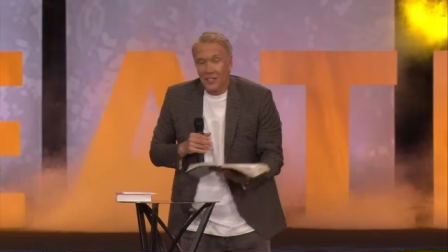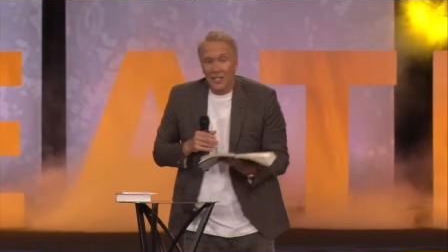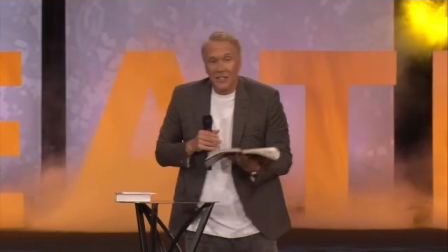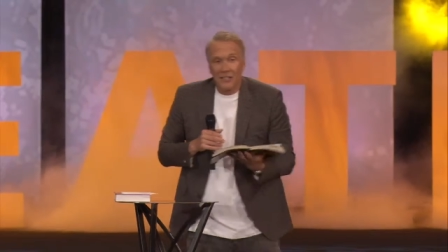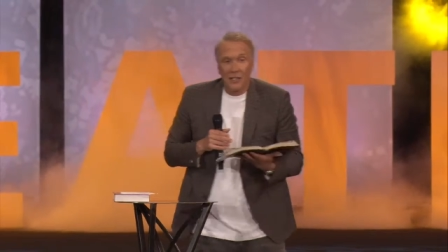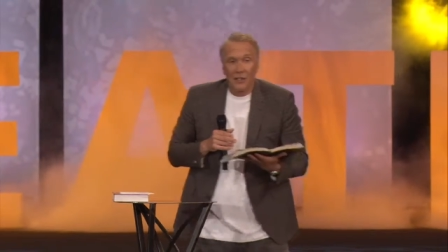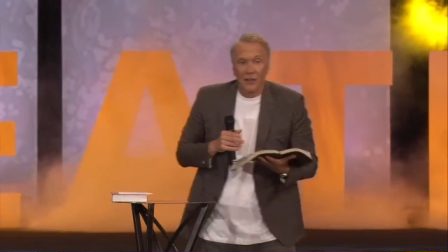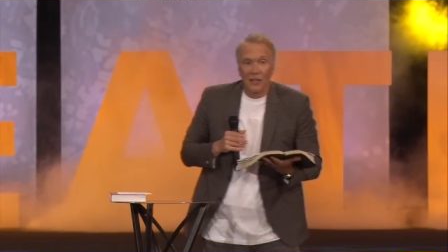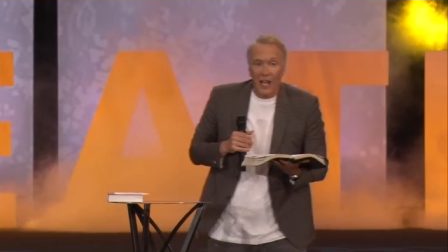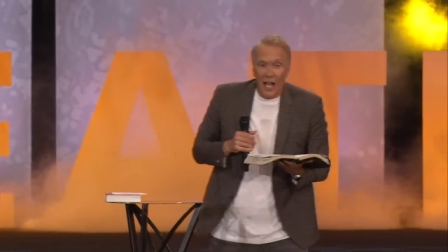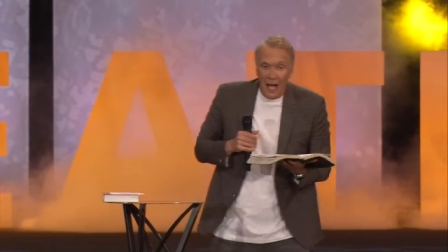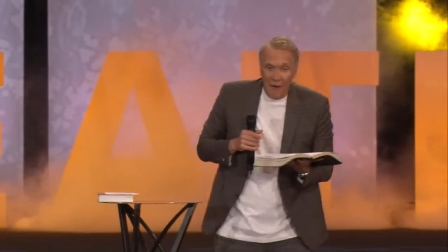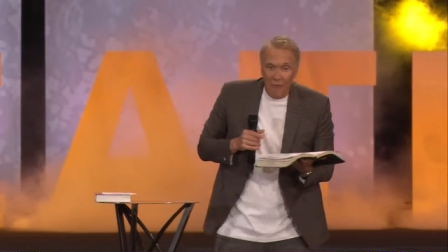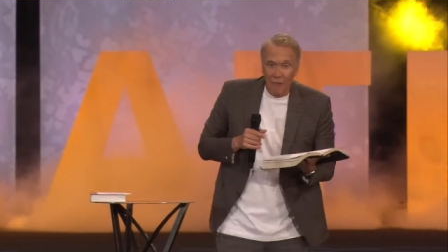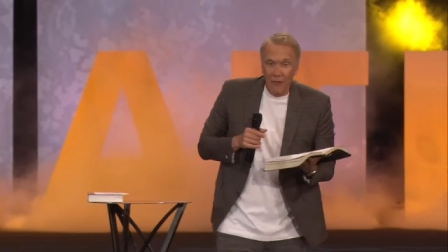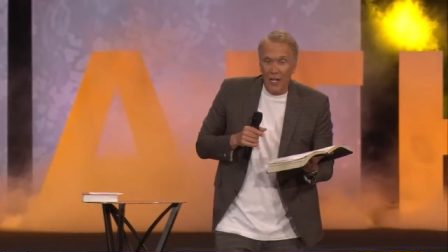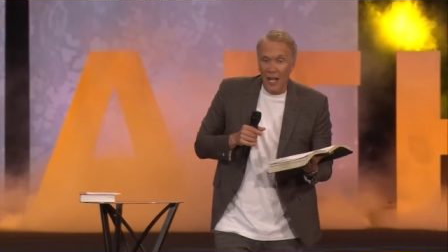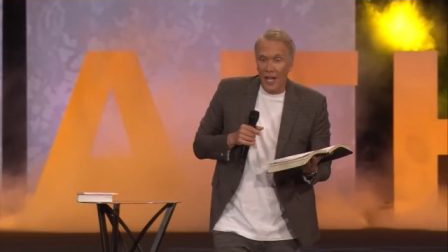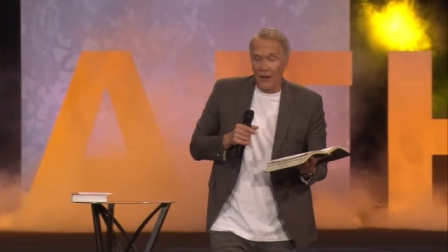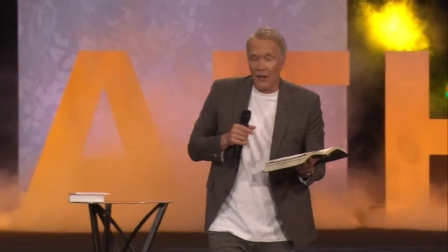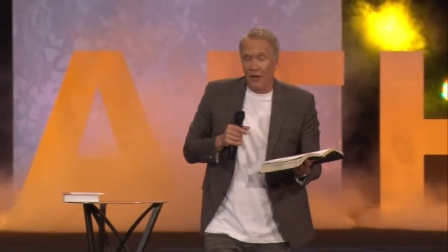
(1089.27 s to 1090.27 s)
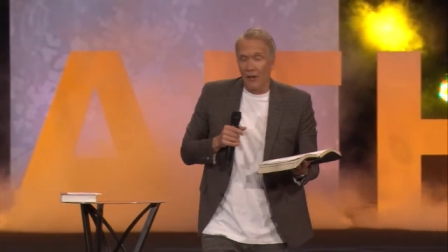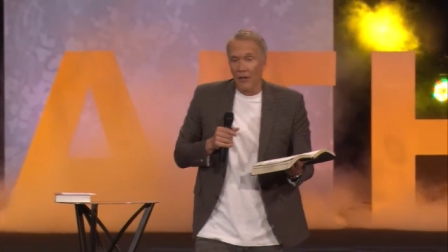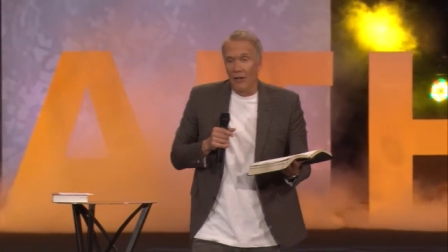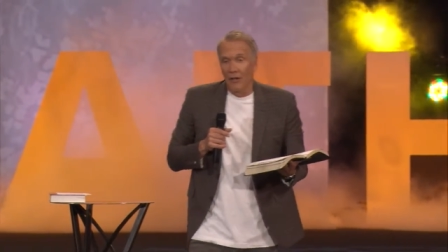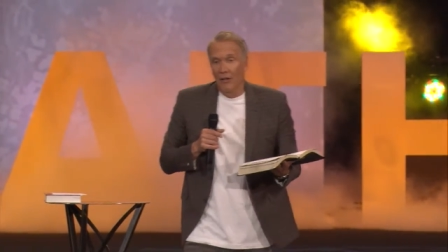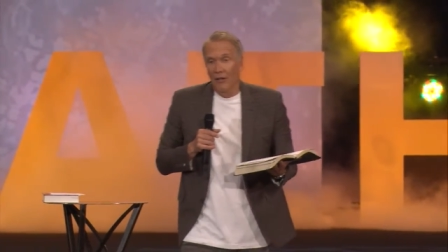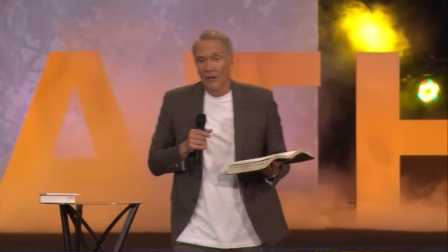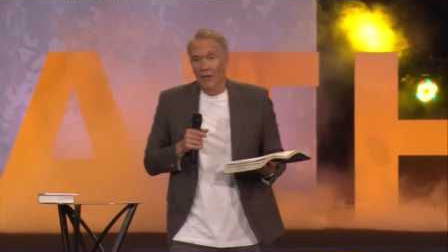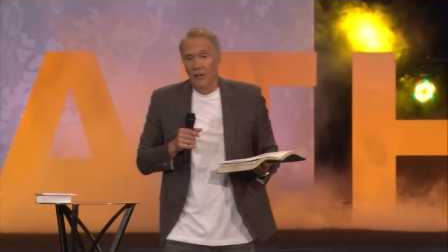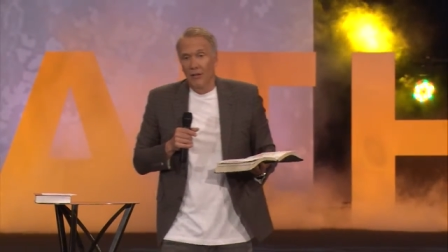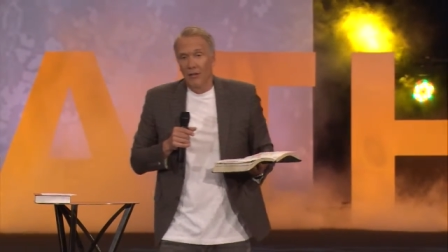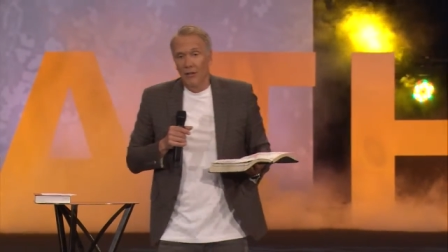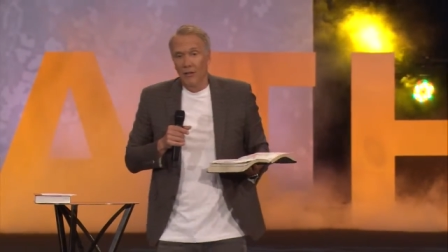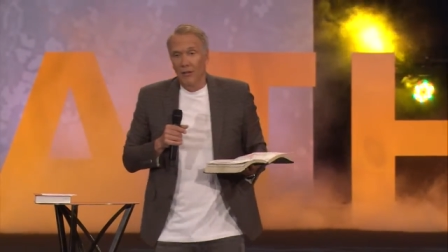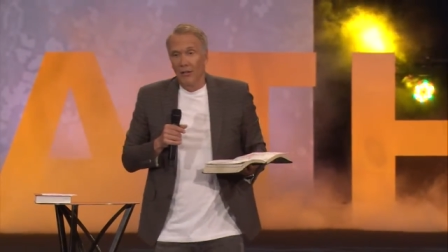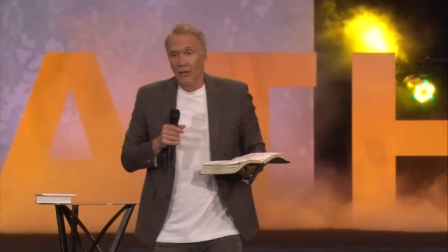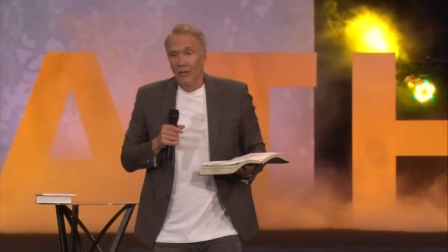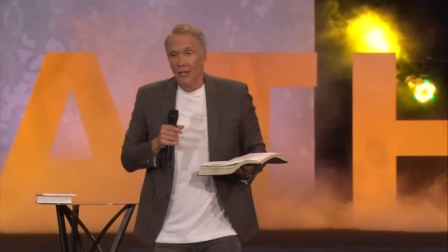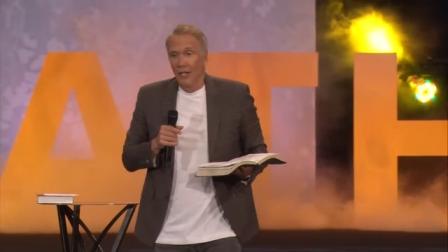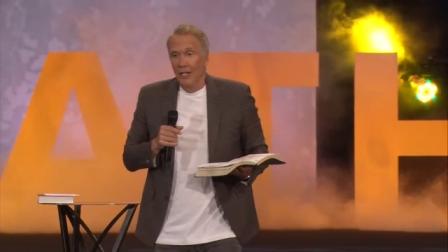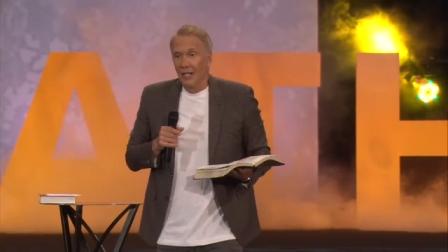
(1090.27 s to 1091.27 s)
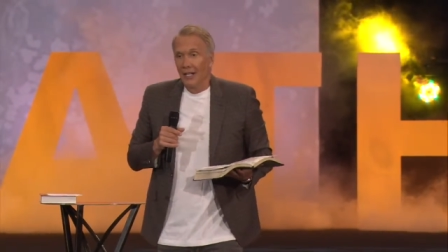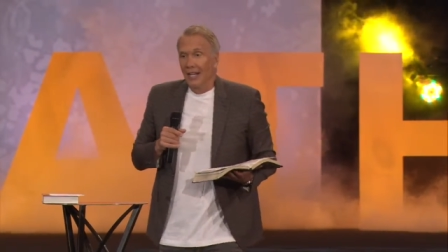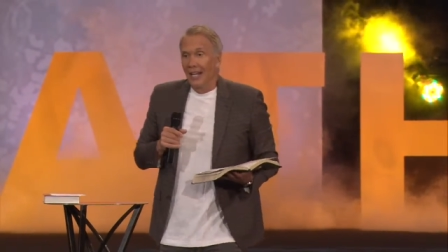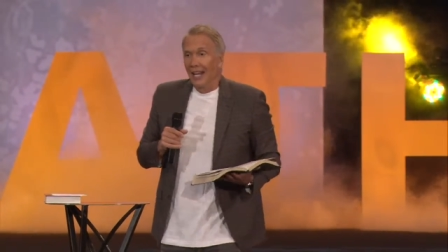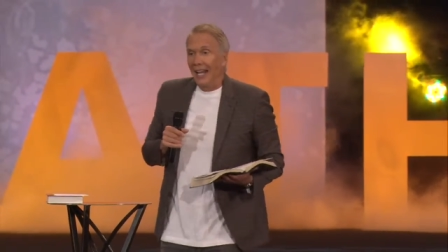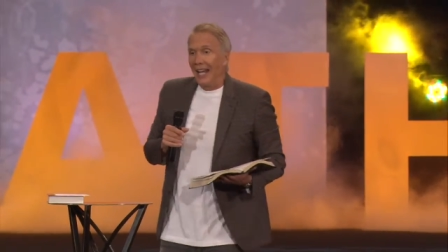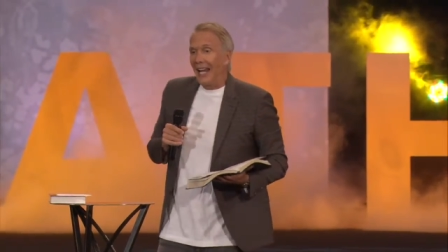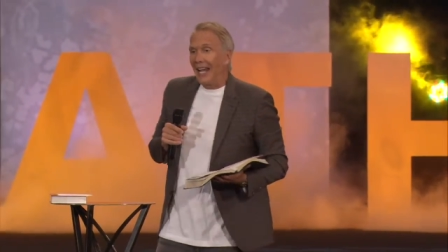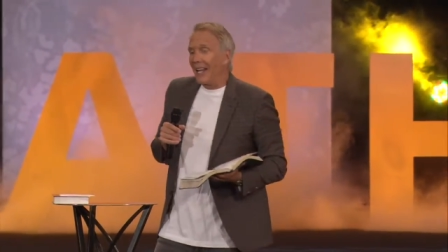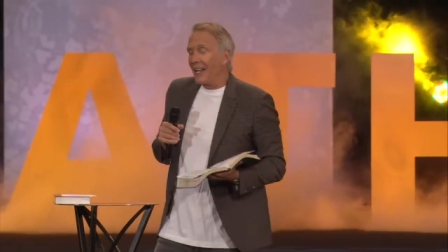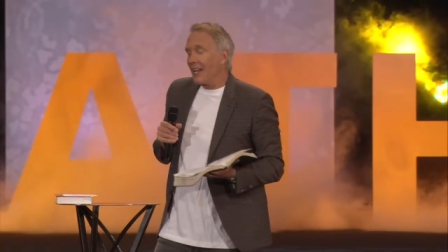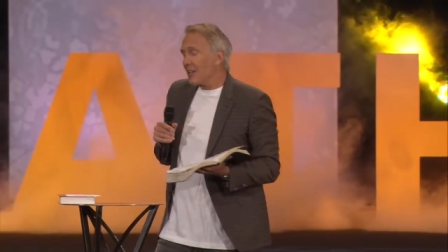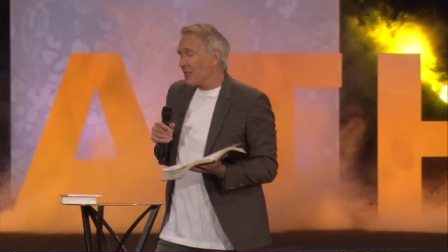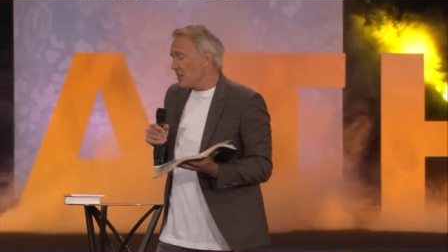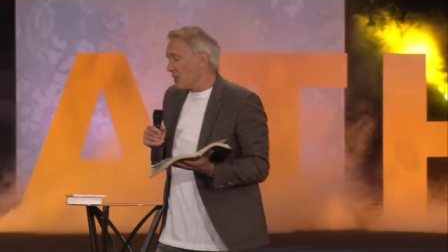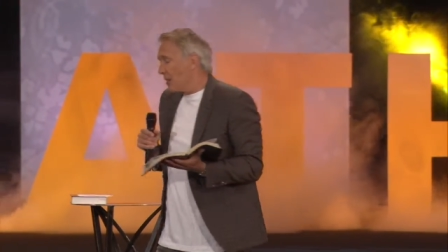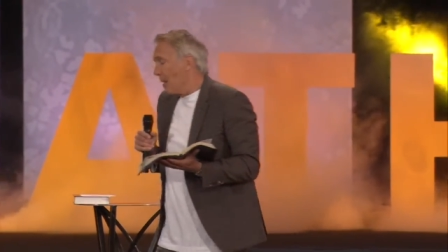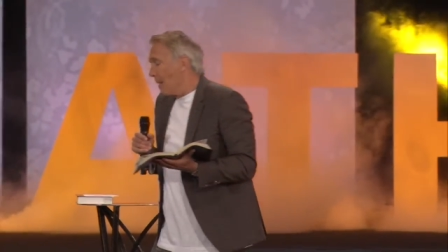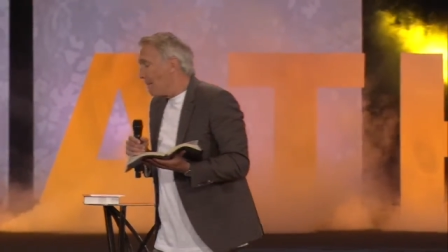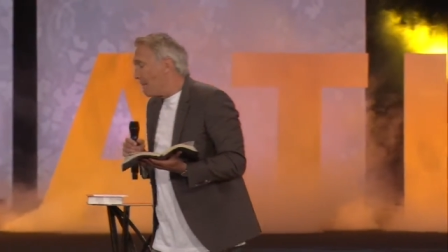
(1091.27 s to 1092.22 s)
is a love letter, and it's